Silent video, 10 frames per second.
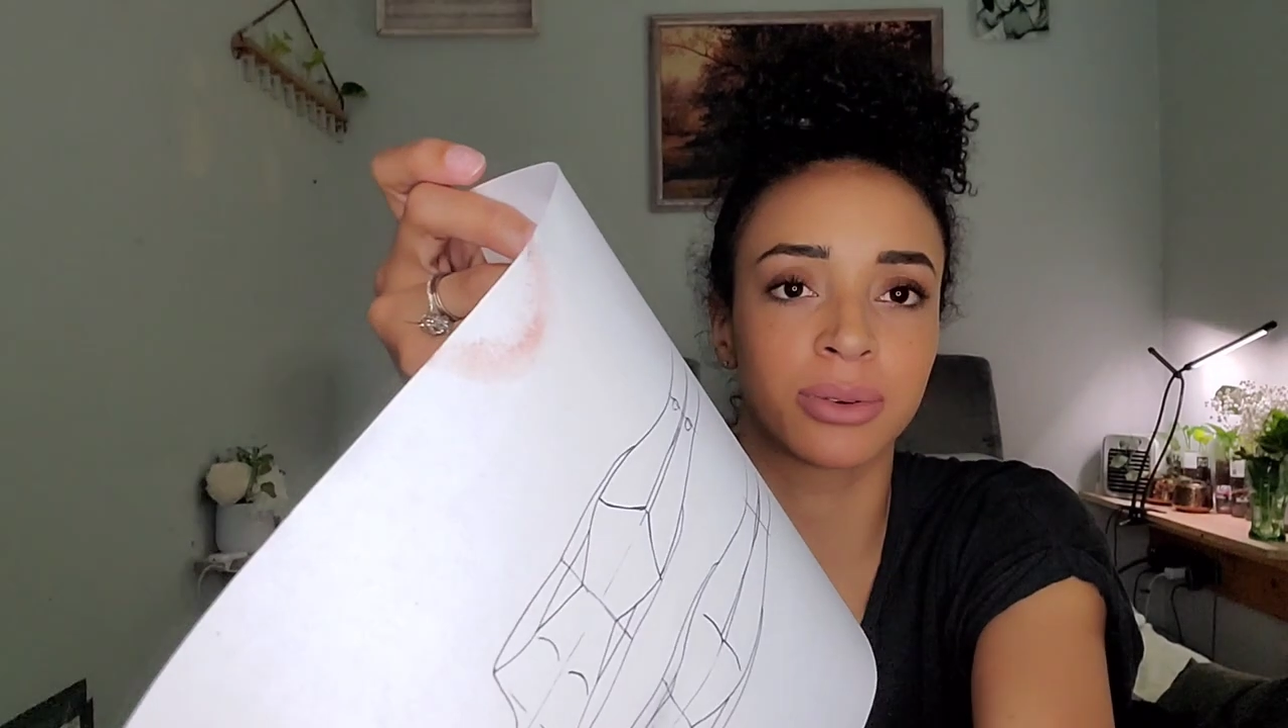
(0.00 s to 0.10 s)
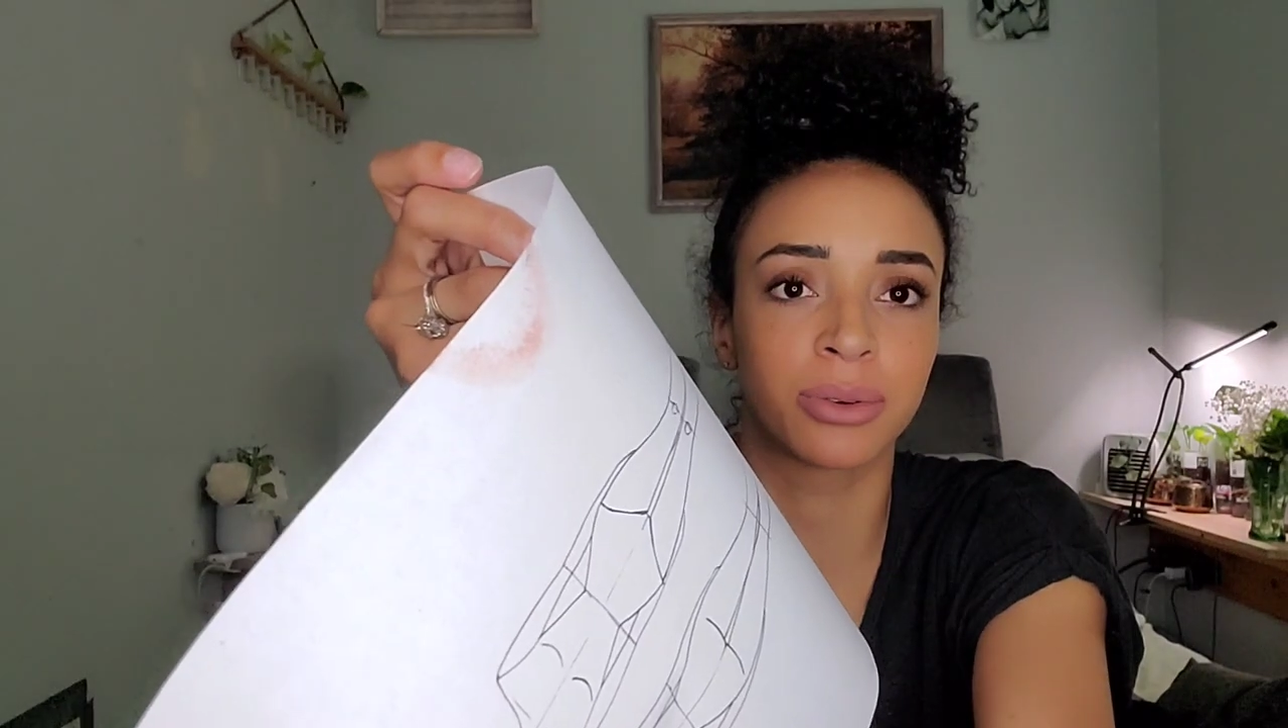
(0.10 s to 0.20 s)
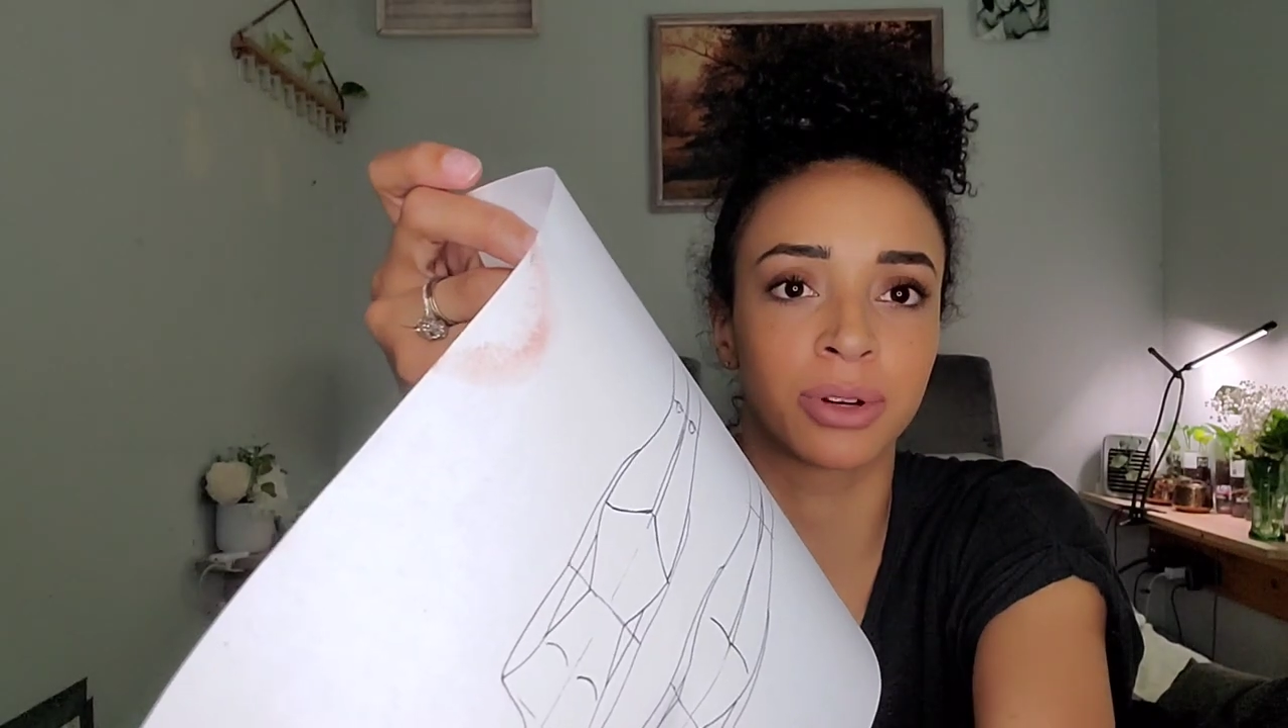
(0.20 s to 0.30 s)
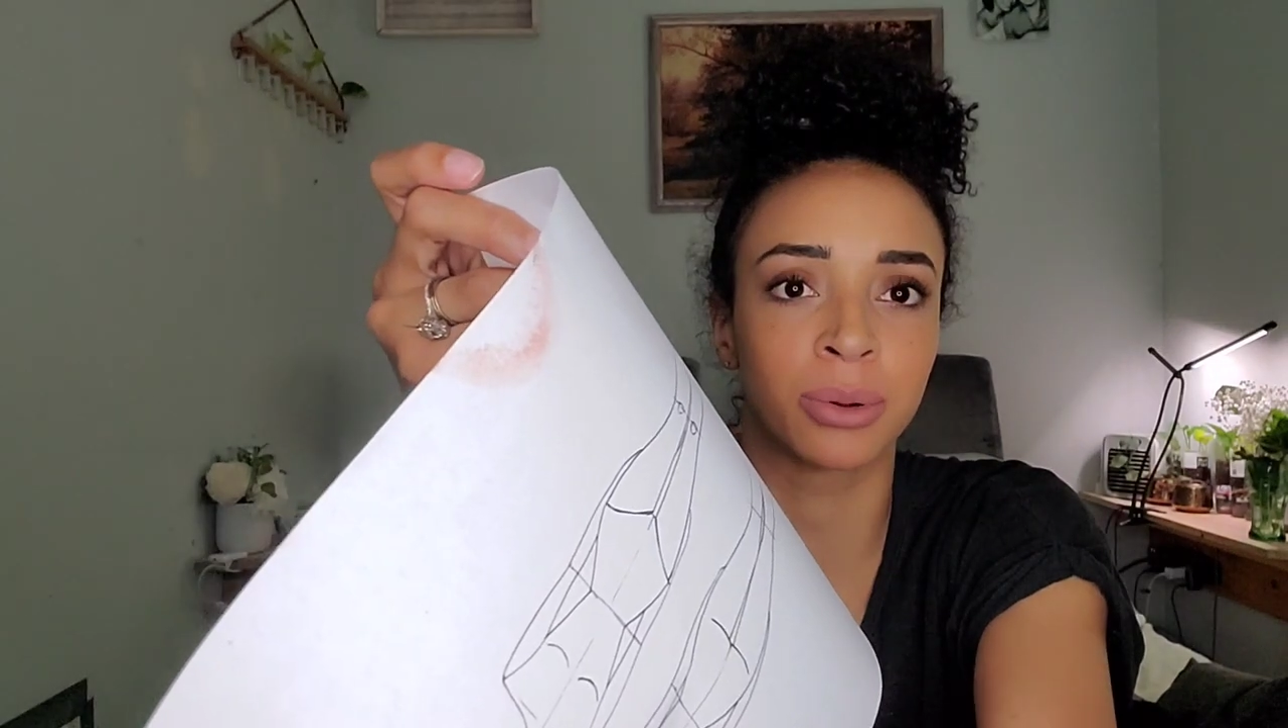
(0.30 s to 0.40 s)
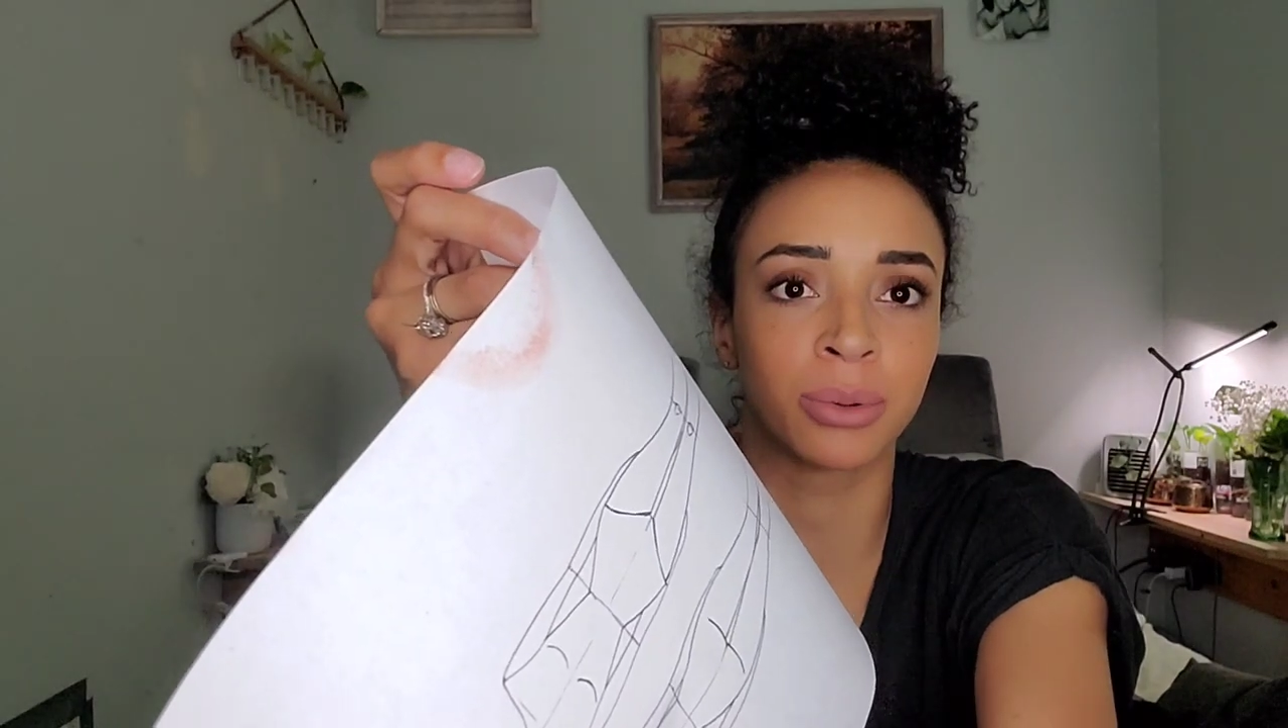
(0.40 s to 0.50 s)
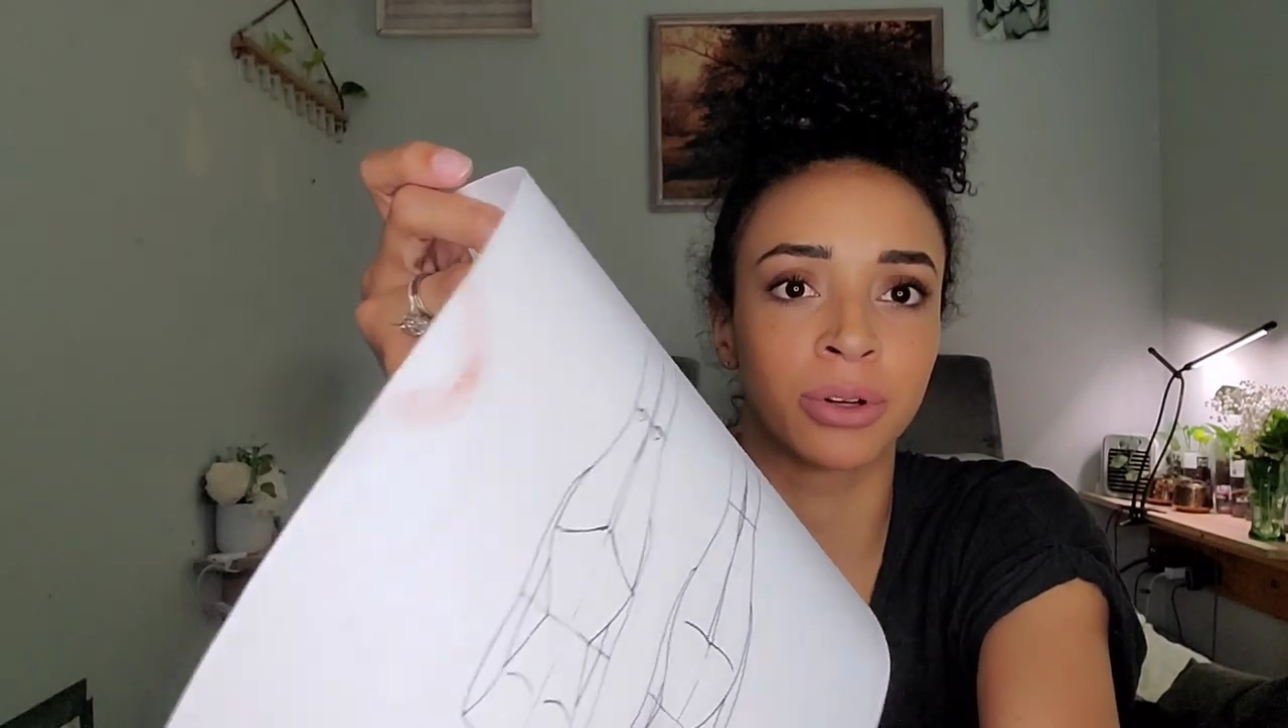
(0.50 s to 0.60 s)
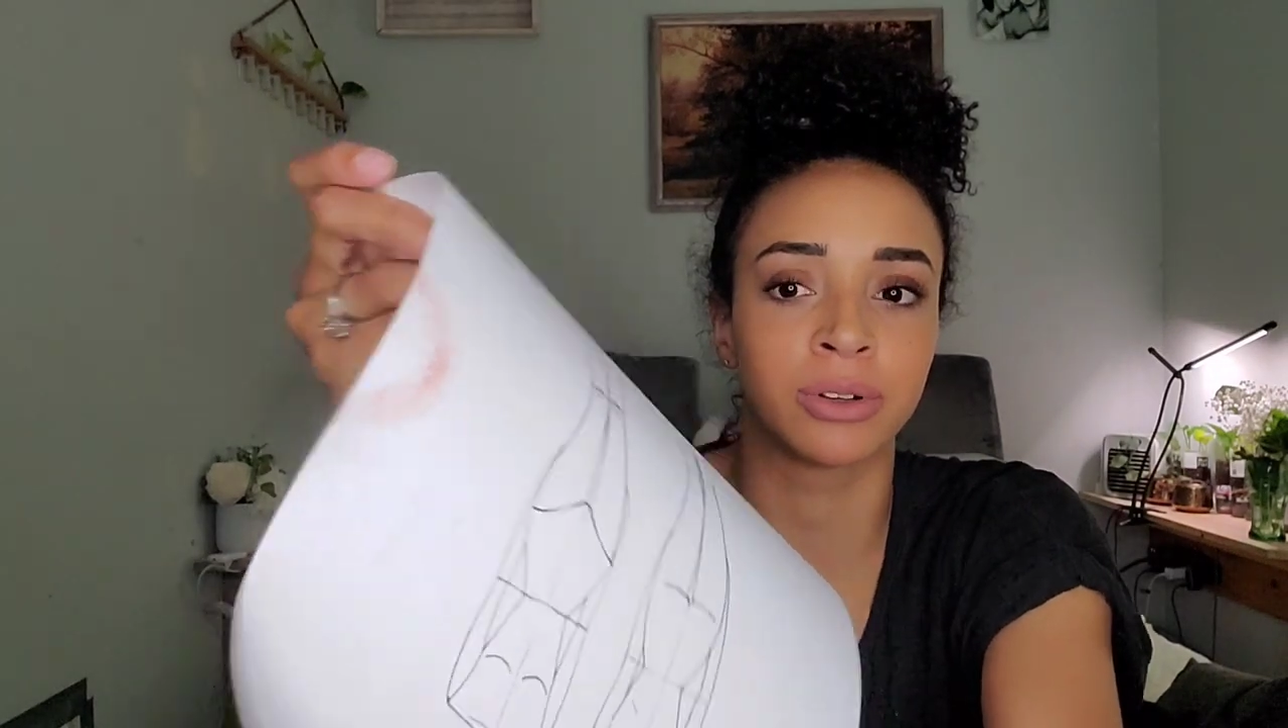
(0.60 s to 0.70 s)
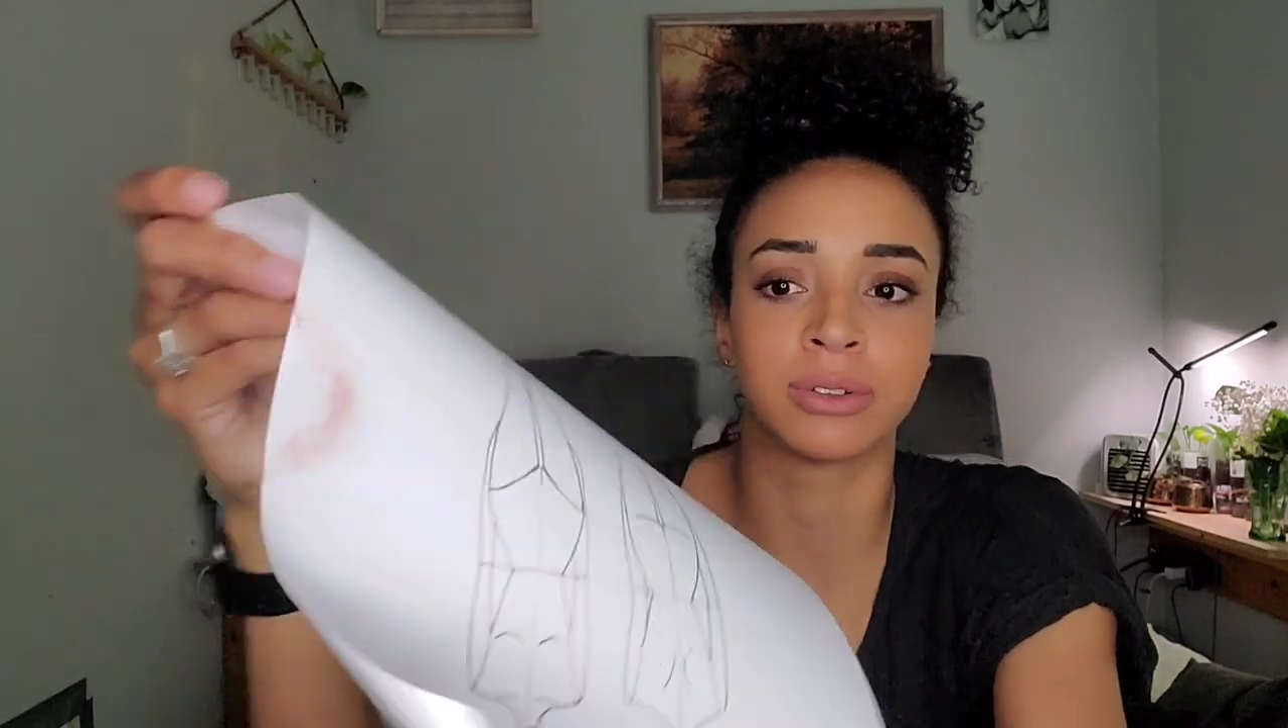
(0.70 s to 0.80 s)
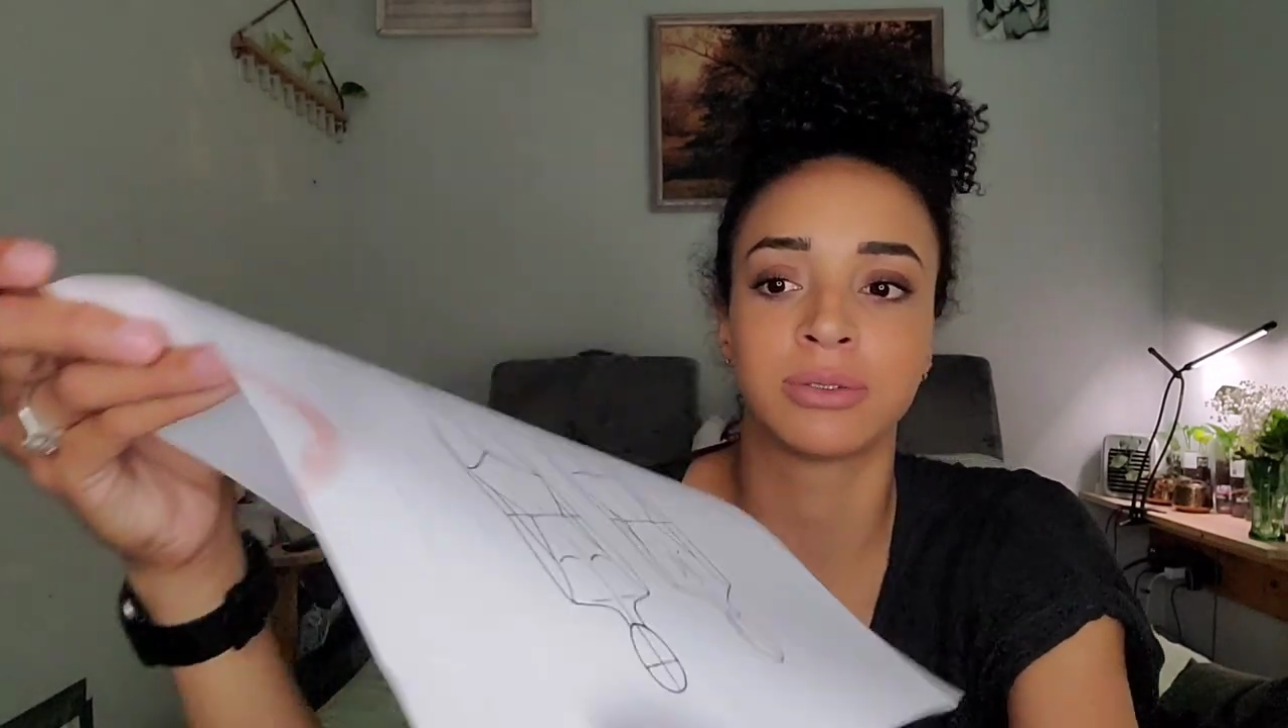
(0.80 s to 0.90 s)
horrible.